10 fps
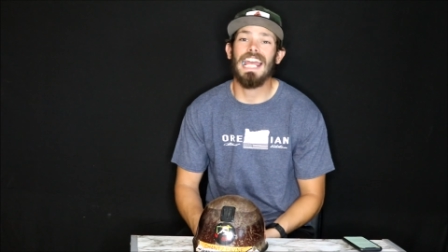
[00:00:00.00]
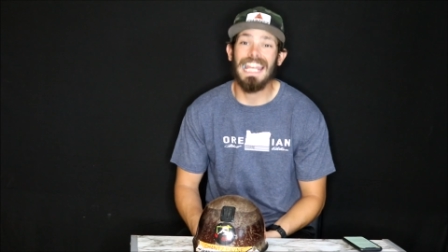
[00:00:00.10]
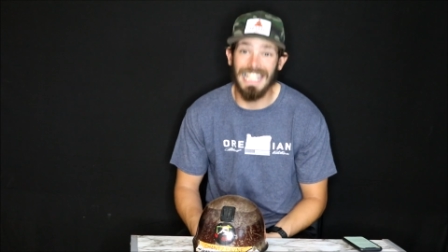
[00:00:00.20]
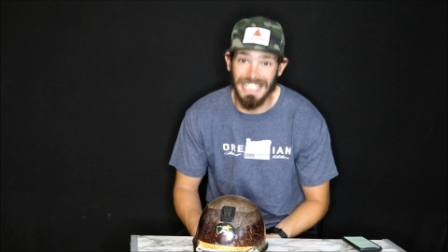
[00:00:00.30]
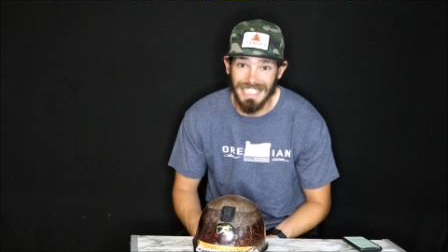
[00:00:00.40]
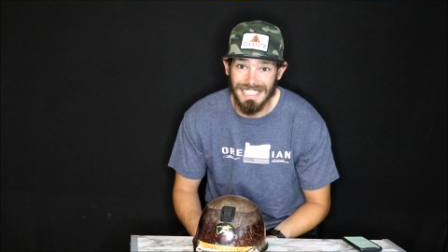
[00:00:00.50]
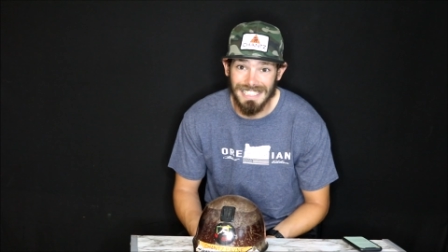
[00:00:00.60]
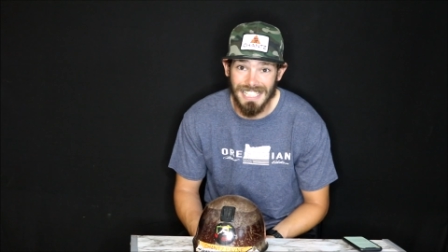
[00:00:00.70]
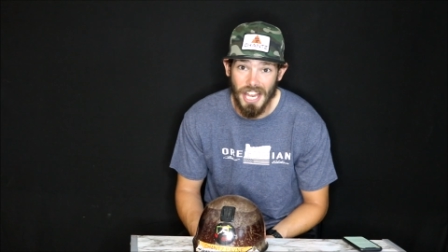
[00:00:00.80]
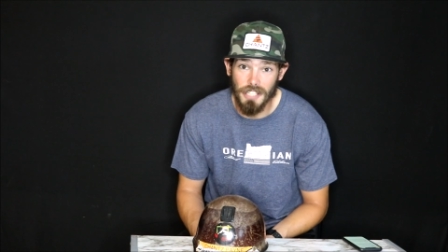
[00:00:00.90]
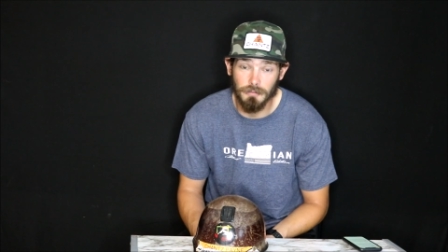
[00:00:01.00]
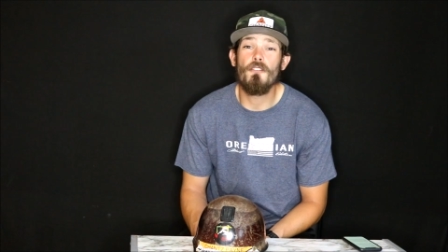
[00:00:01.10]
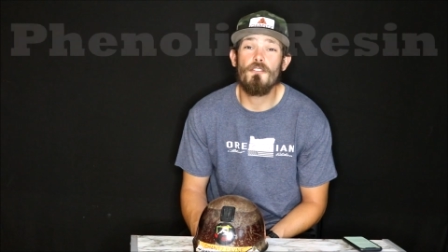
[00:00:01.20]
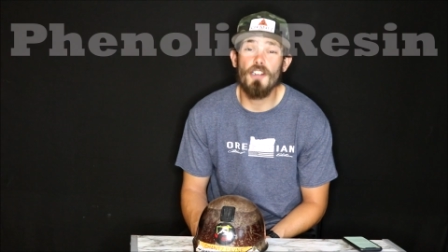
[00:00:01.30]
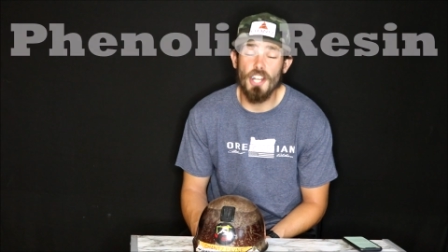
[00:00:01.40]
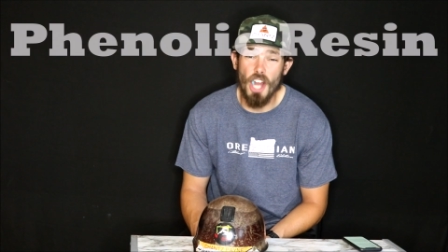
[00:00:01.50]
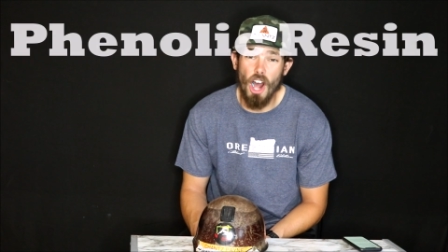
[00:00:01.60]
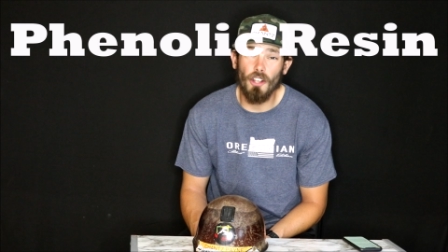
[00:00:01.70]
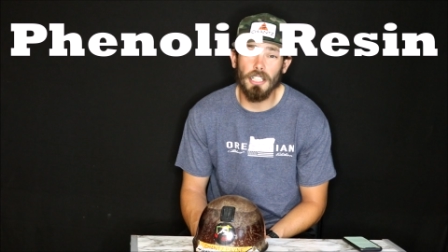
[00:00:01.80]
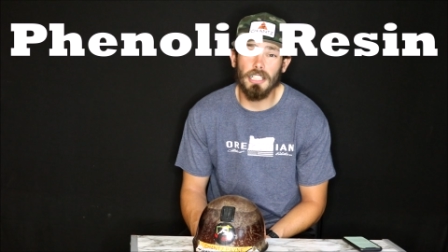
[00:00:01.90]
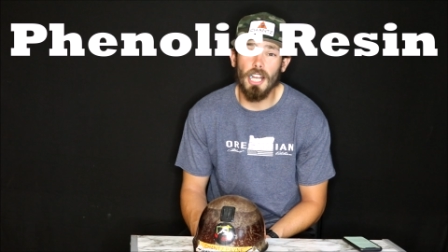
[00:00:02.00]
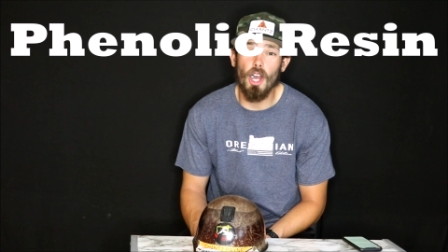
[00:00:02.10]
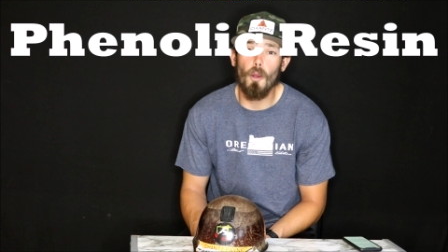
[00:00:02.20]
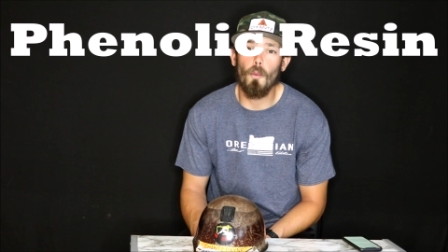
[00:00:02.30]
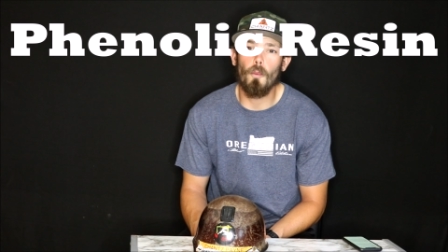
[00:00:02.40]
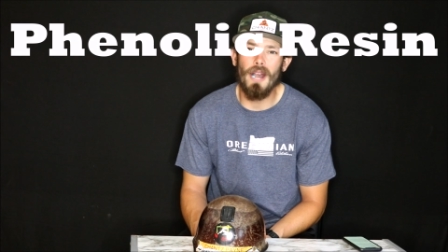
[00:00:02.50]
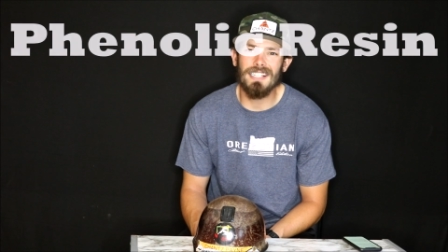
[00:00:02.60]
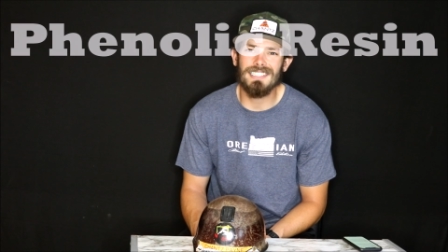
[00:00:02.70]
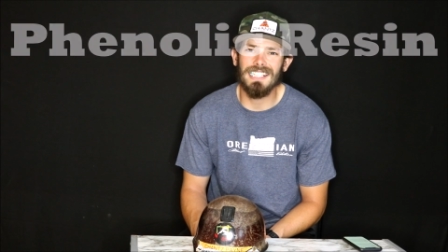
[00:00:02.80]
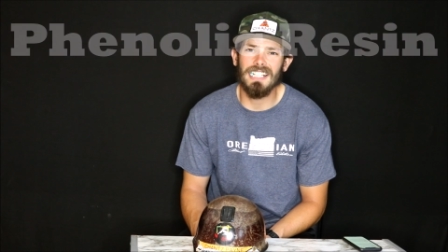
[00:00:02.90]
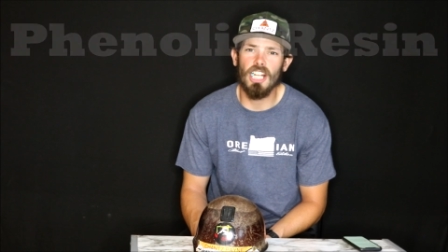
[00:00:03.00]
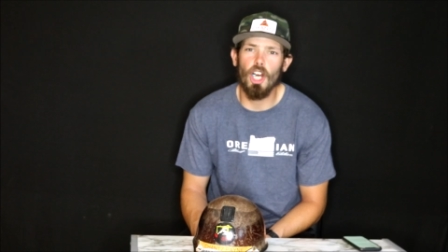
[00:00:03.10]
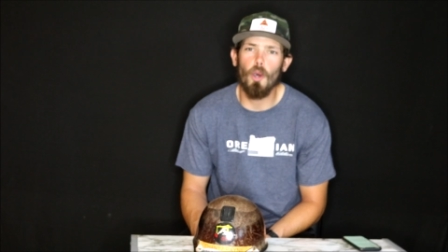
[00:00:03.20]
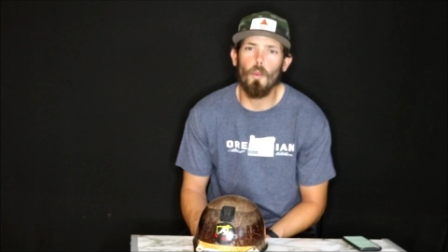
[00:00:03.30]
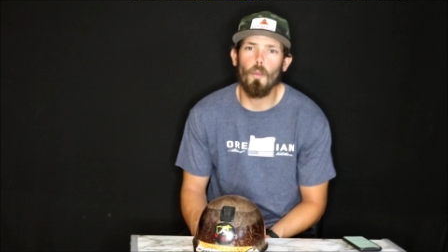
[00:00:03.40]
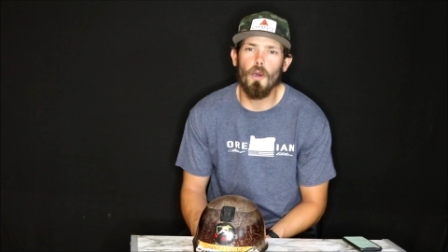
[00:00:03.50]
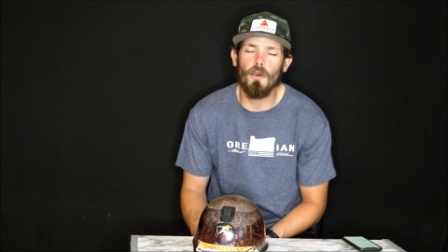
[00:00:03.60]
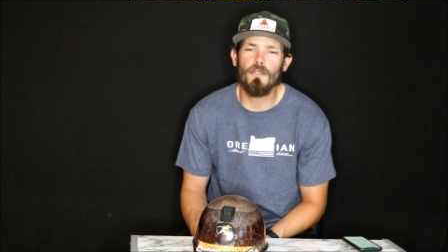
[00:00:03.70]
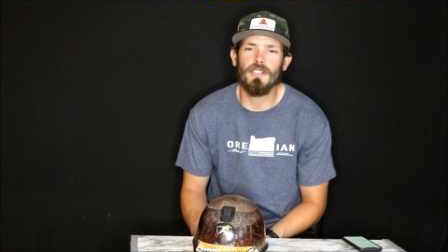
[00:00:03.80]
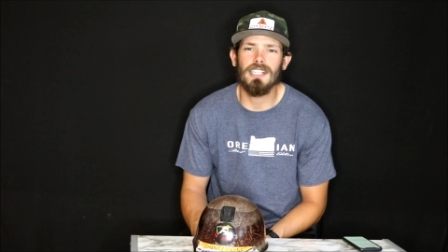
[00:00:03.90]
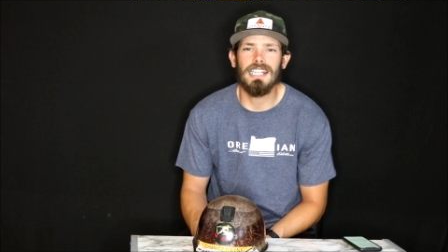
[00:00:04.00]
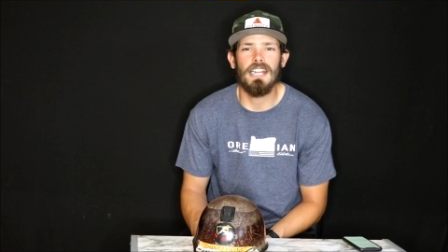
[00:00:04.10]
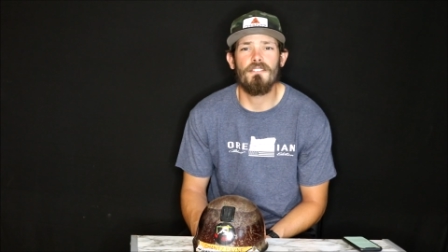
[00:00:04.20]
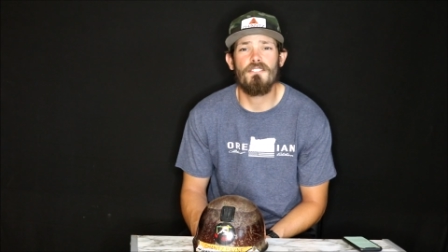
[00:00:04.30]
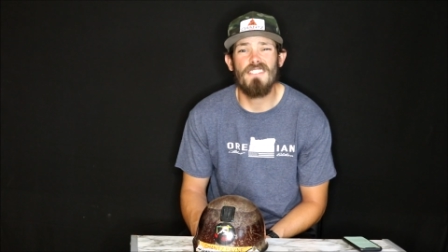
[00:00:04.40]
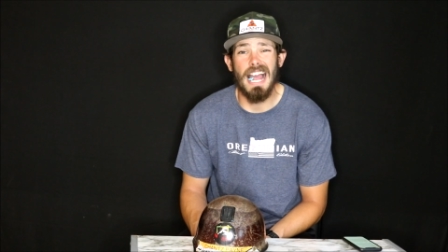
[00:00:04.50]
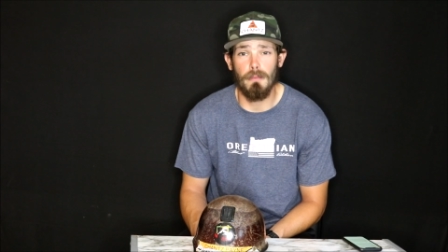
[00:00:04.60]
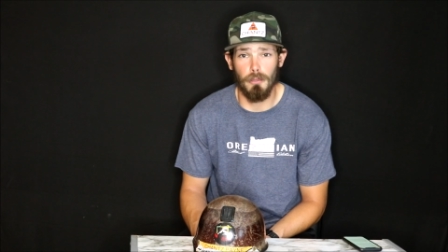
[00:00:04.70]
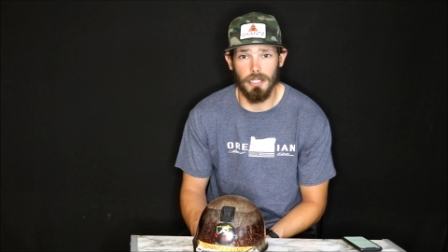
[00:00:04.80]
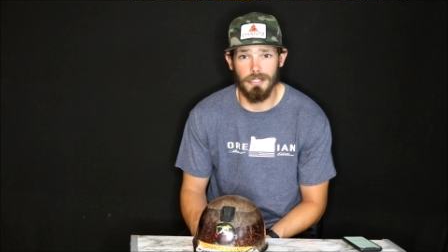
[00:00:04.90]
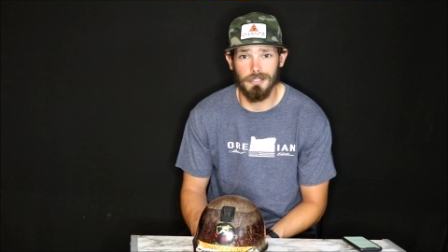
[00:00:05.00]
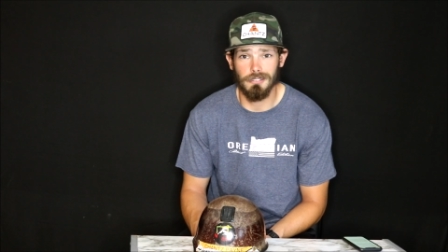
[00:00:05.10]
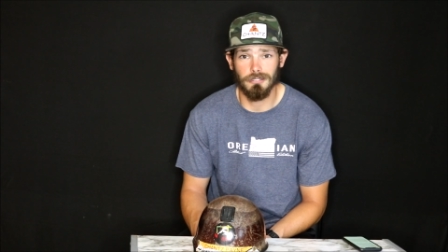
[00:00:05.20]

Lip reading: is phenolic resin woven in fabric.